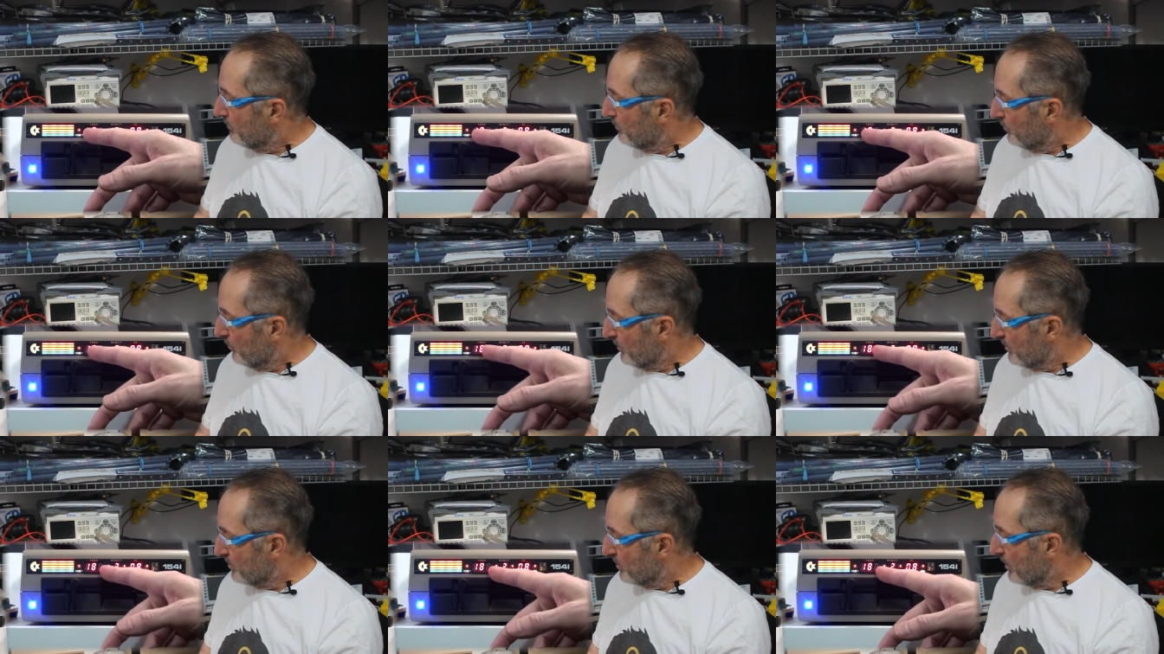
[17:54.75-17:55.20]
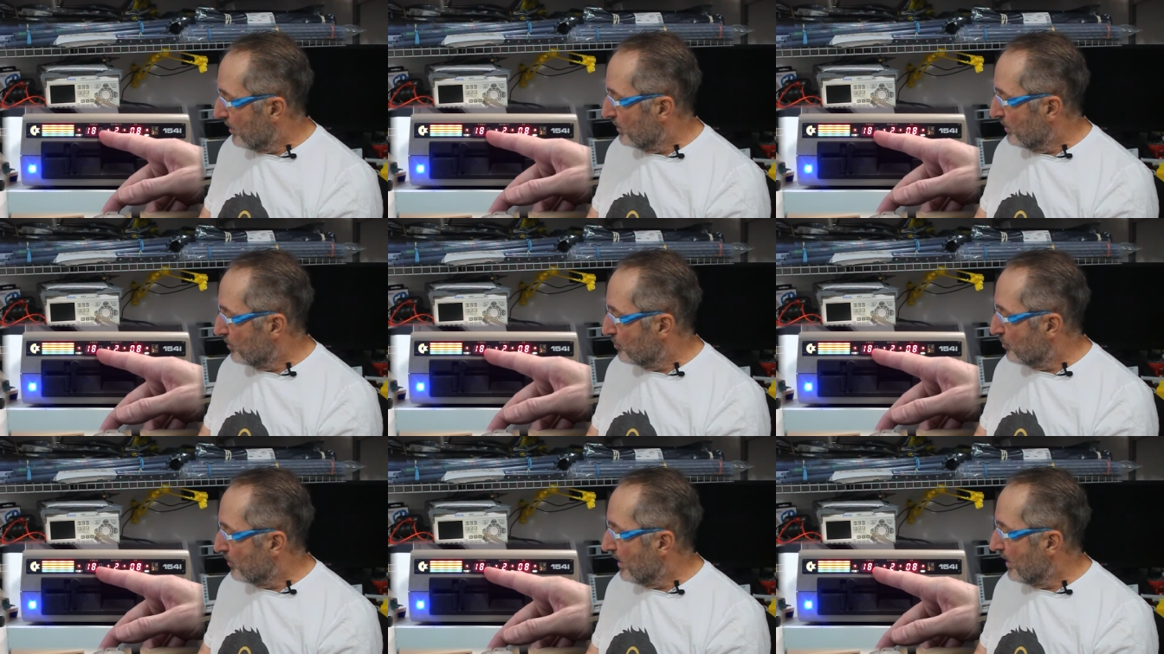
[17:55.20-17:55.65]
We saw
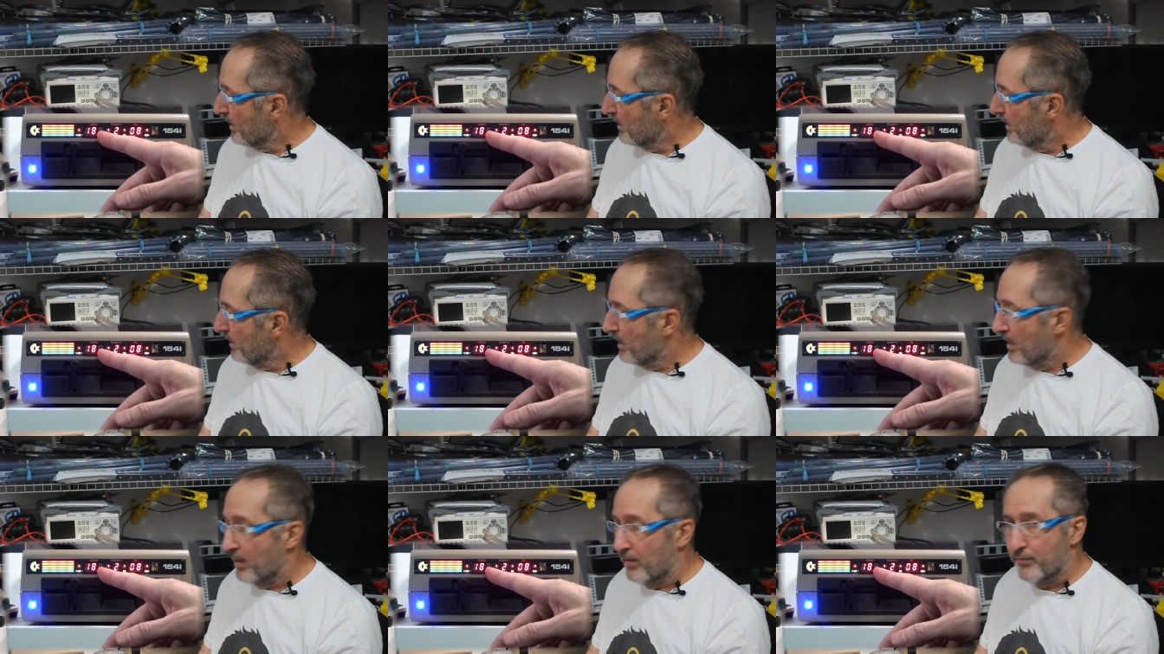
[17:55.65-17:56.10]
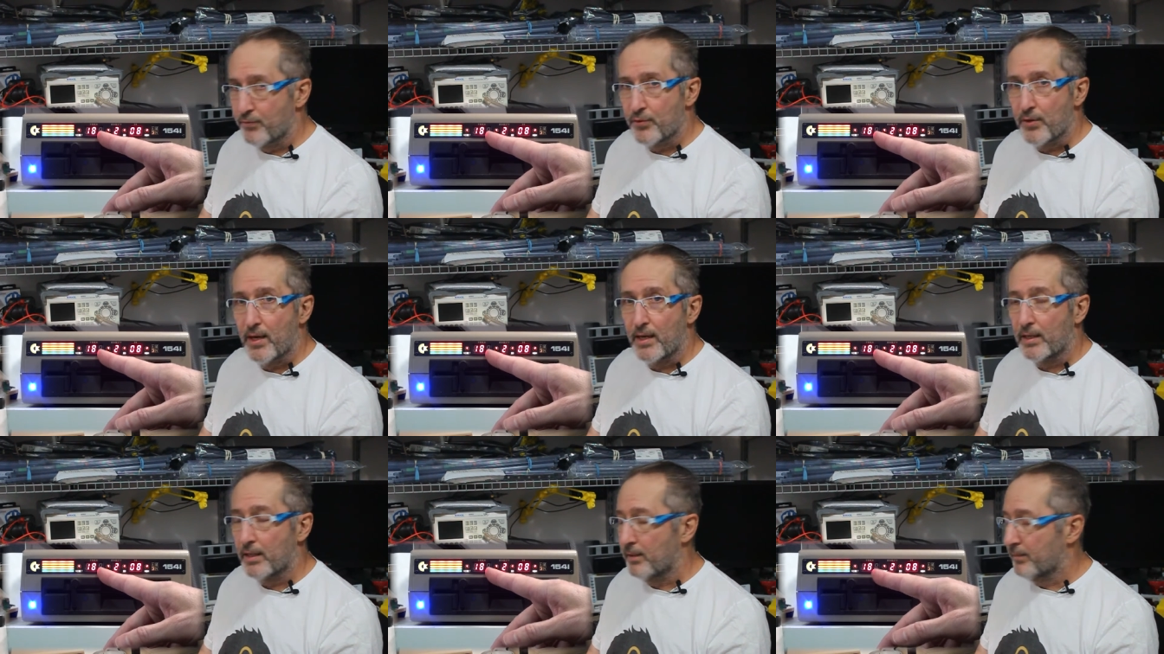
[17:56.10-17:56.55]
the track and half
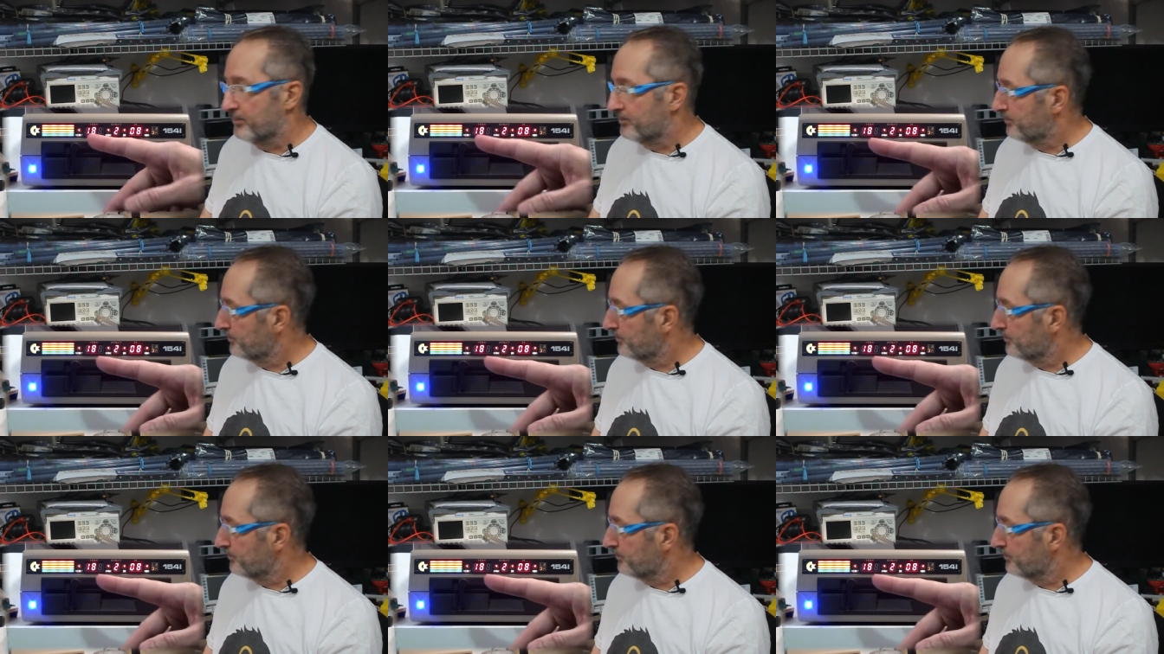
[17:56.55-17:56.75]
track.